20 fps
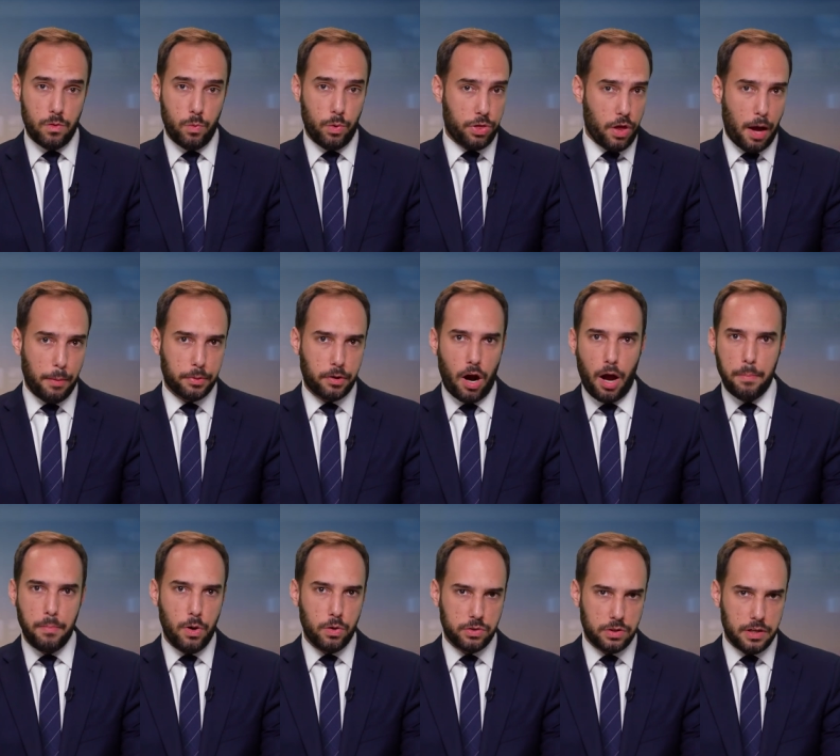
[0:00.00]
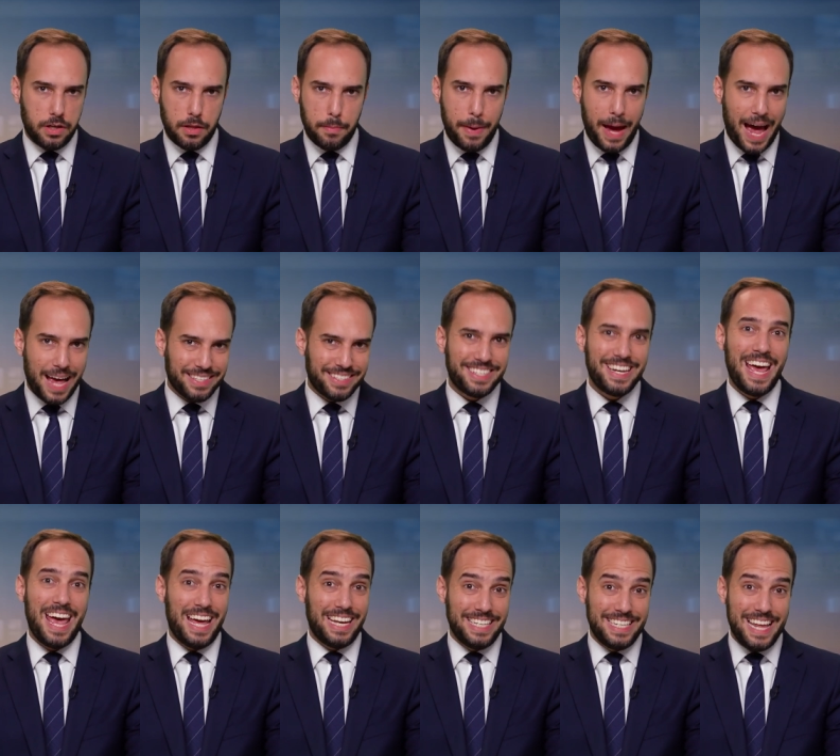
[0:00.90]
With Omicron mostly in the past
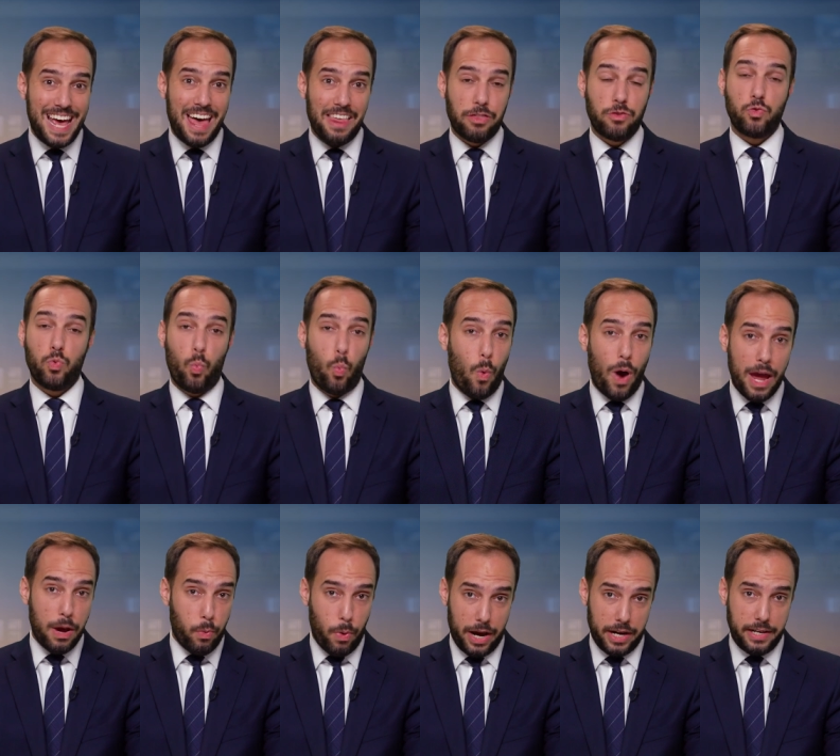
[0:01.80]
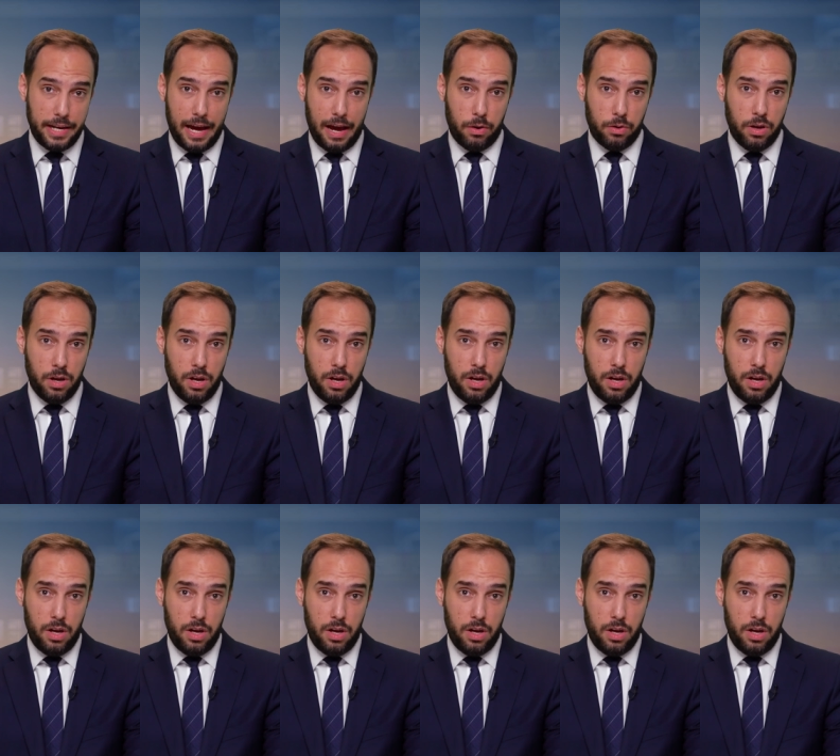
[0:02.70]
and deaths way, way down,